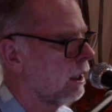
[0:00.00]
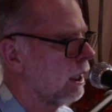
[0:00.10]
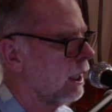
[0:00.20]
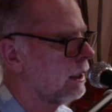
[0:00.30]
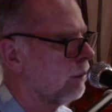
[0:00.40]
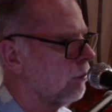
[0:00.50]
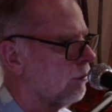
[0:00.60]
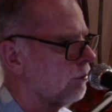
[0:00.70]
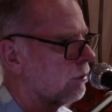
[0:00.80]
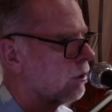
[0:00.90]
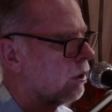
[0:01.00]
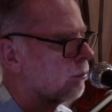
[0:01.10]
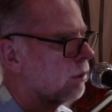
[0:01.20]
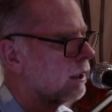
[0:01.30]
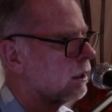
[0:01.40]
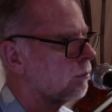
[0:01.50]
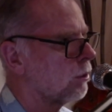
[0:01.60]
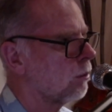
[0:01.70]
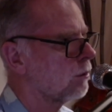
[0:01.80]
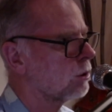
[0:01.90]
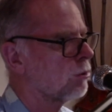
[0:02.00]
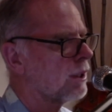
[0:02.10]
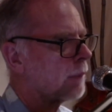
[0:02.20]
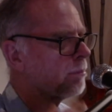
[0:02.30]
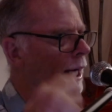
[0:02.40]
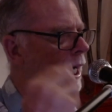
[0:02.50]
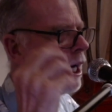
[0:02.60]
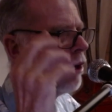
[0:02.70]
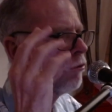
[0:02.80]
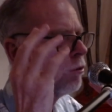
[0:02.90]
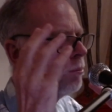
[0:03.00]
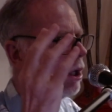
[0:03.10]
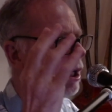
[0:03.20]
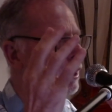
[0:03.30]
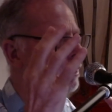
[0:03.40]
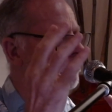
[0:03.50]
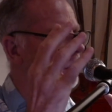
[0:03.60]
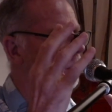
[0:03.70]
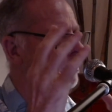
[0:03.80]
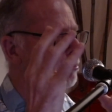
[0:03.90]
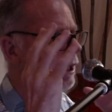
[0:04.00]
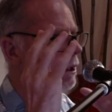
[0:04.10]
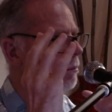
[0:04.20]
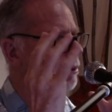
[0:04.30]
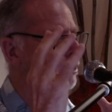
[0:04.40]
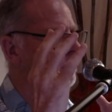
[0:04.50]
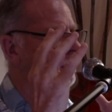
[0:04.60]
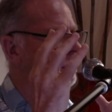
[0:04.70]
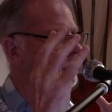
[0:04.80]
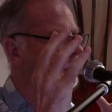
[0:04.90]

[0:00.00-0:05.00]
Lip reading: and then we've contemplated impermanence. With that powerful mind, we contemplated impermanence.